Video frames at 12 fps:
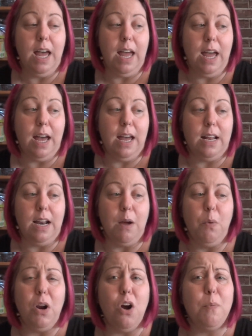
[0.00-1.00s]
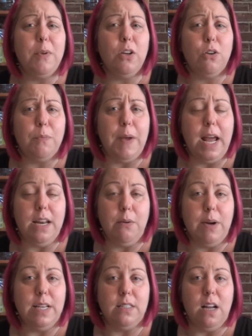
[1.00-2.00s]
And I want to open a group
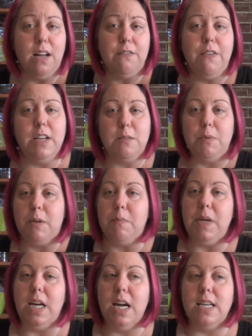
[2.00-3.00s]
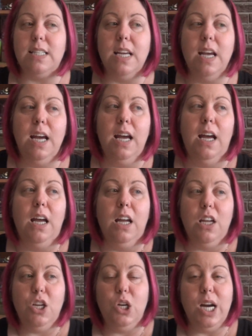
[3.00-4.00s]
anyways on Facebook because
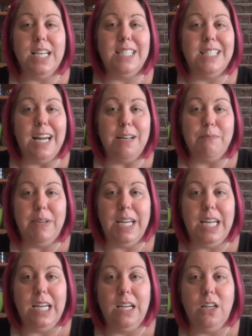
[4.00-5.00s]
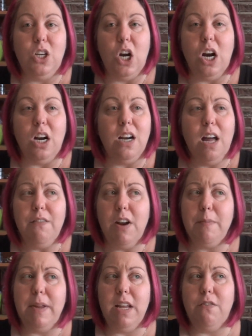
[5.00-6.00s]
you guys send me your art. Not
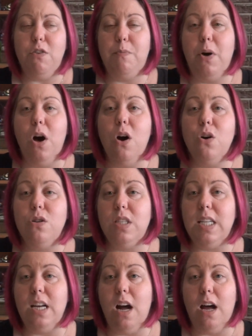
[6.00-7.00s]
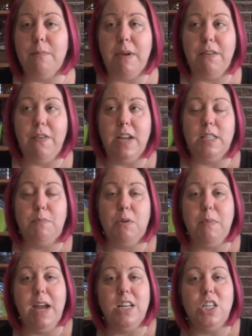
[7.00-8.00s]
very many of you post it on my
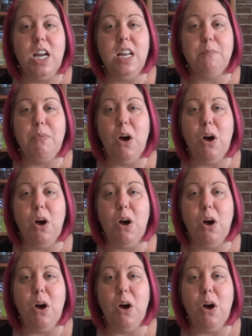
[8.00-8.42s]
Facebook page, and it